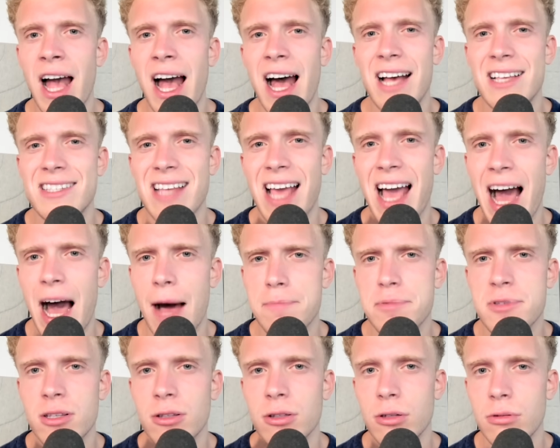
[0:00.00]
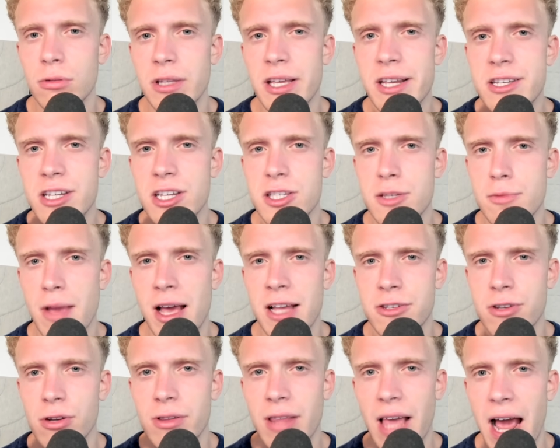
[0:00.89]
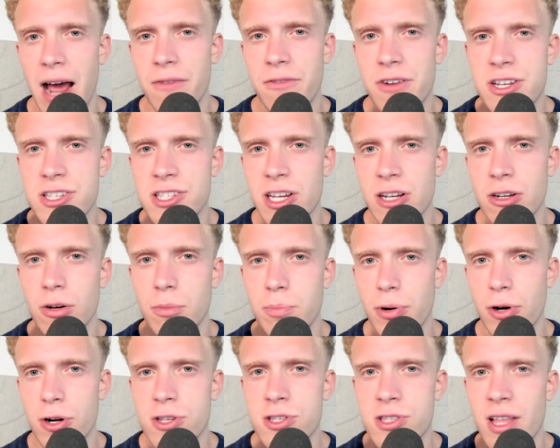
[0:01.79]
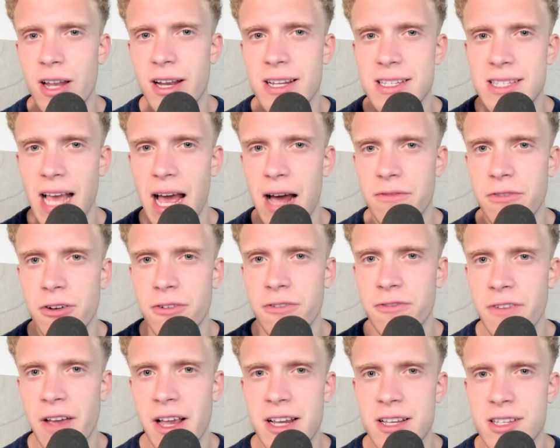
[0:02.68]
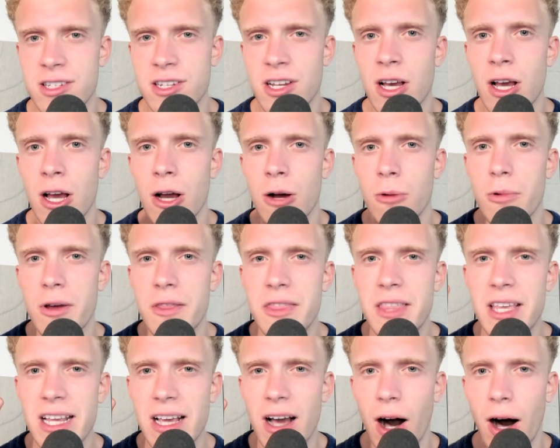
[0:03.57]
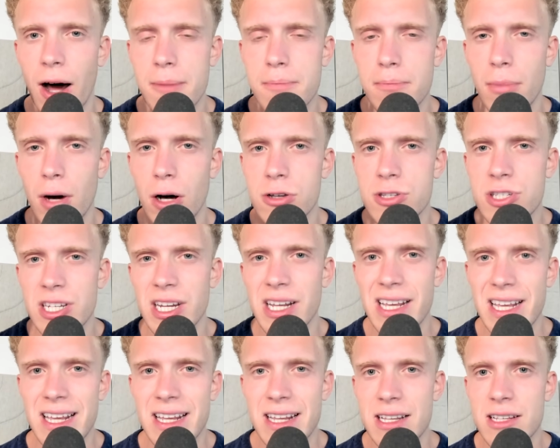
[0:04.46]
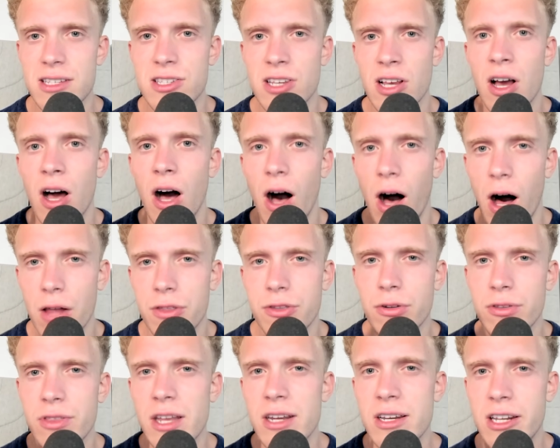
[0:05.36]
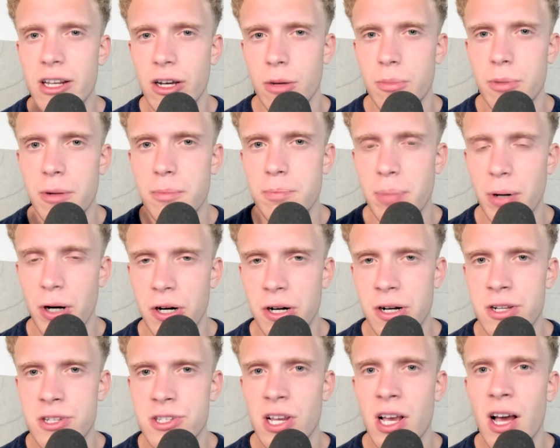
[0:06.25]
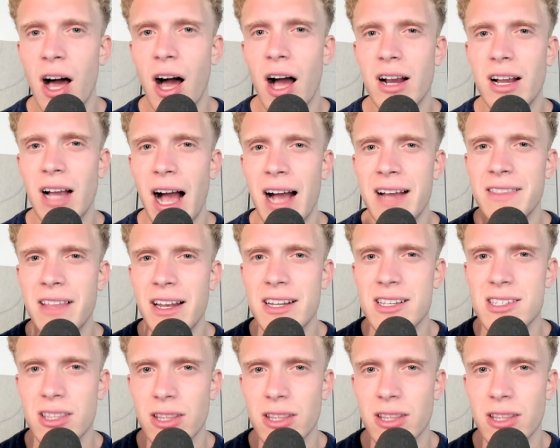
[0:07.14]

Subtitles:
has absolutely dismantled every single person that he's ever faced with the utmost ease, other than Gilbert Burns, a guy that is